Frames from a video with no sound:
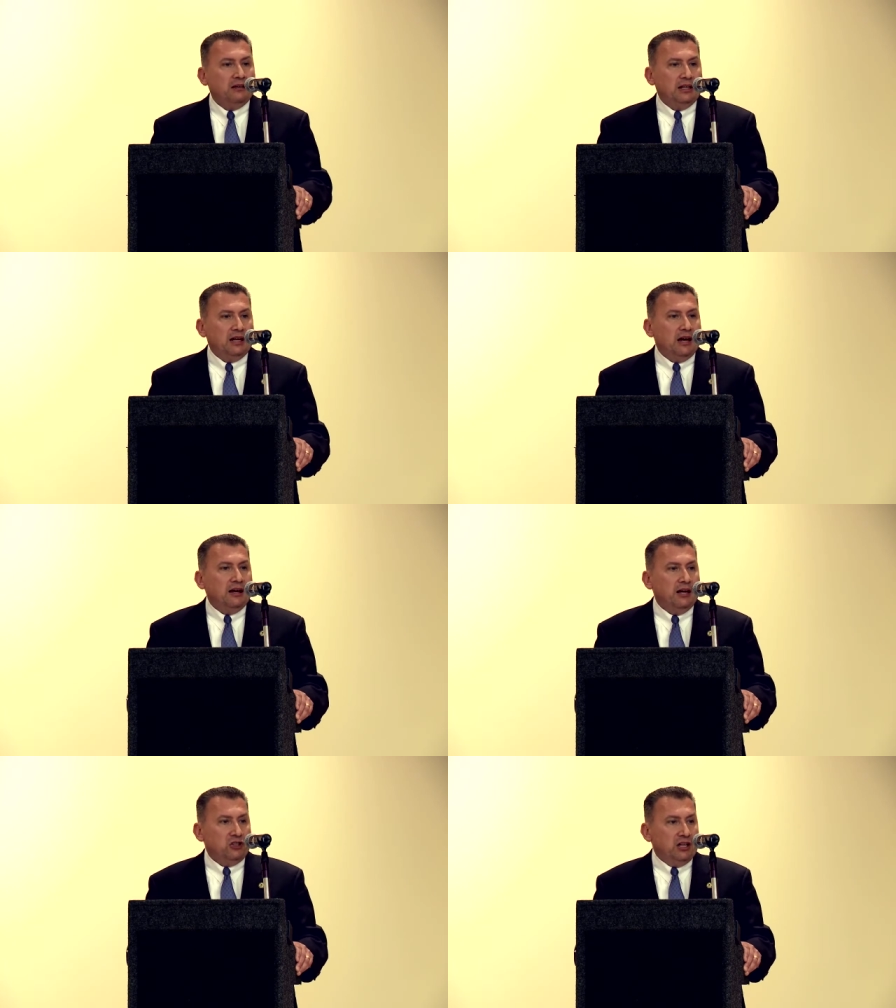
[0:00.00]
the
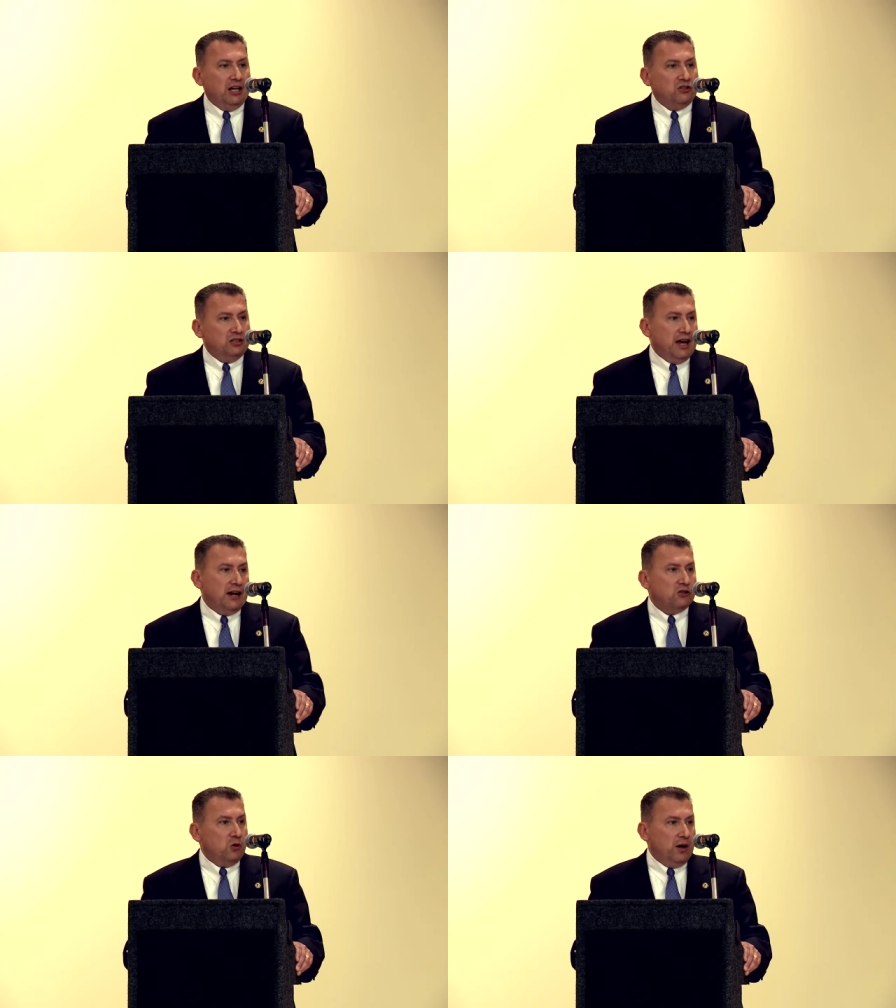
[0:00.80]
education
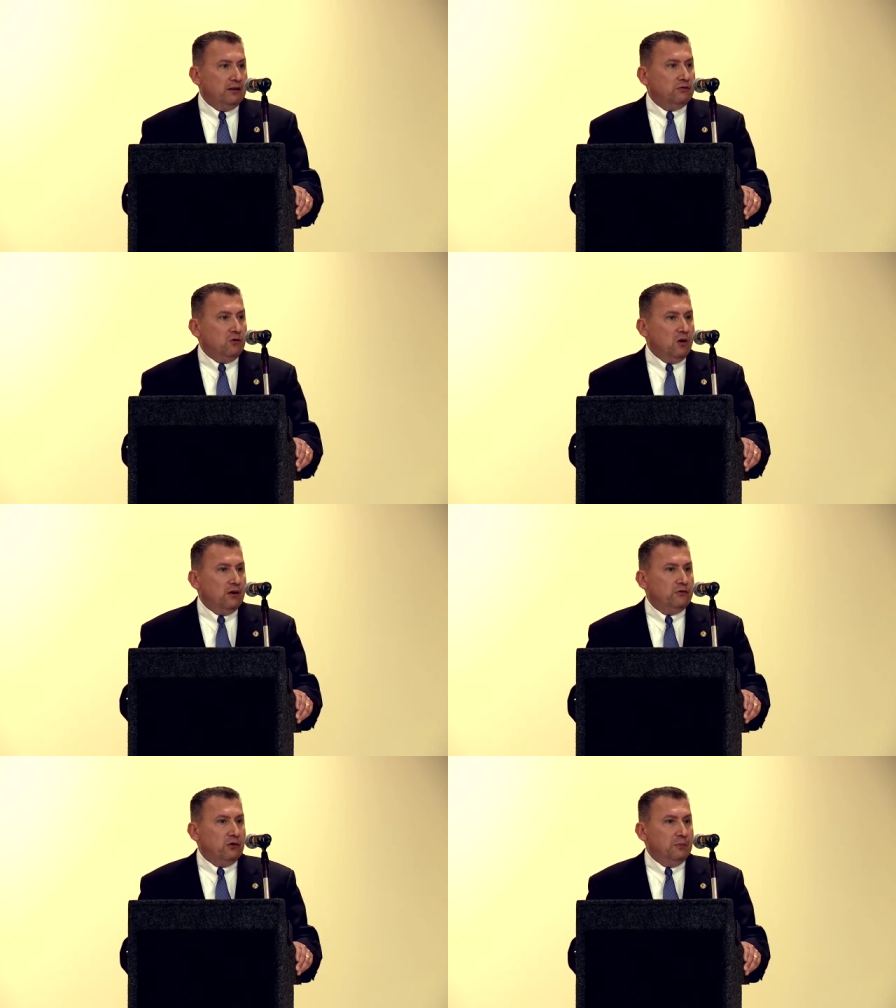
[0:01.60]
tax credit
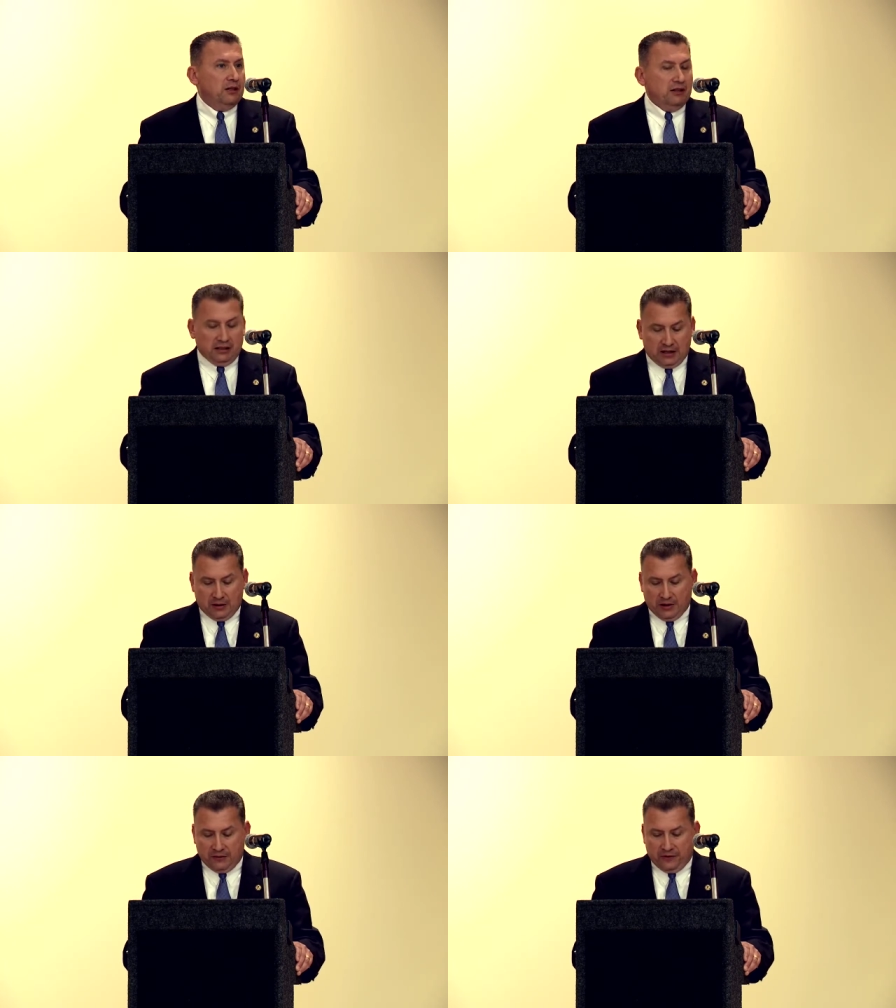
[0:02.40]
for
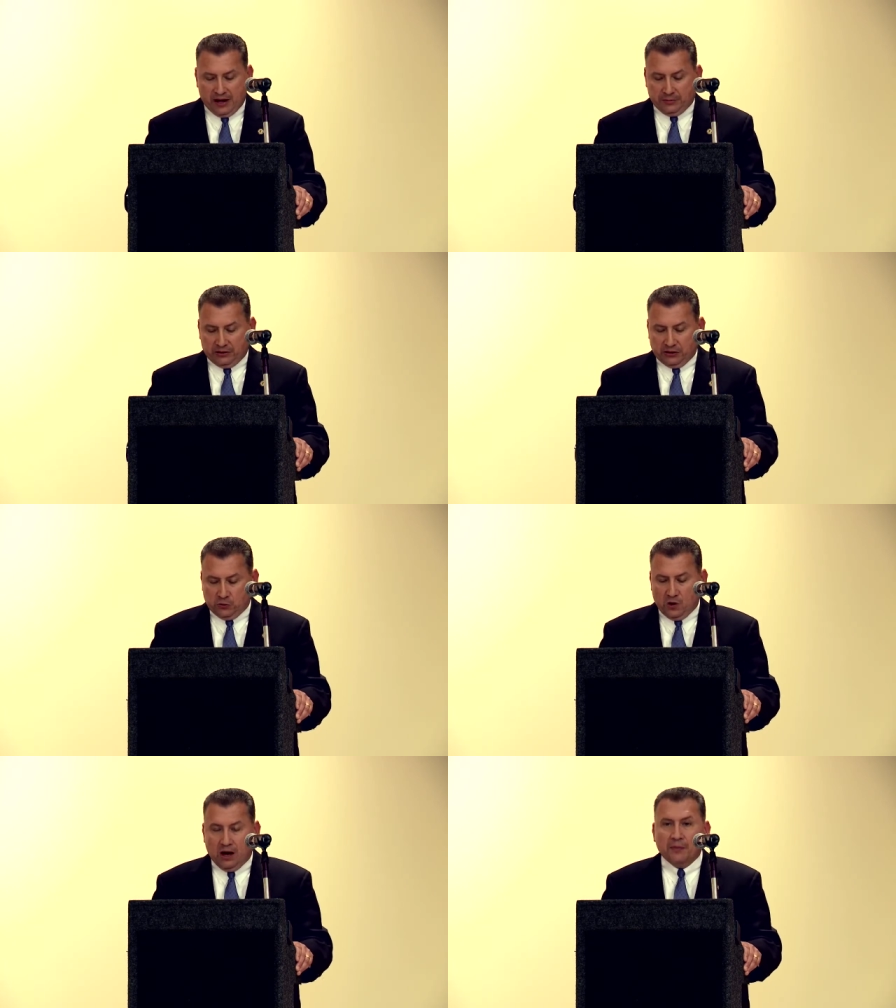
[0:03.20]
middle-income families
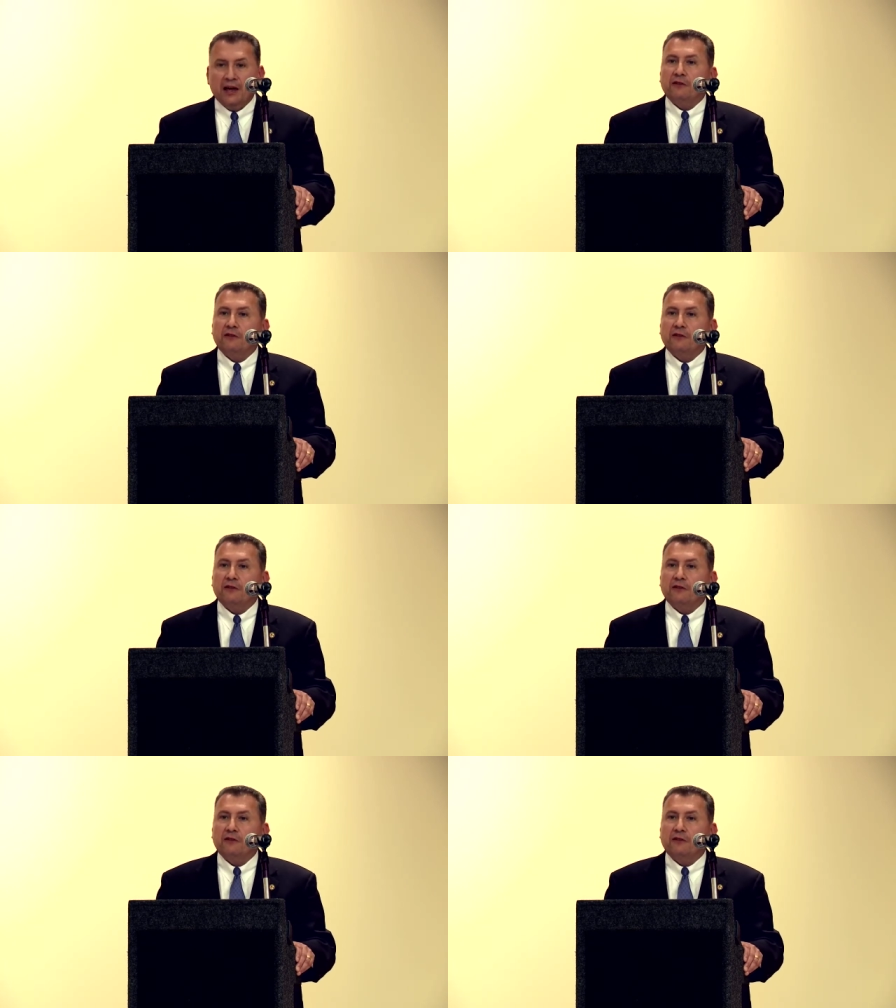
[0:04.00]
as well.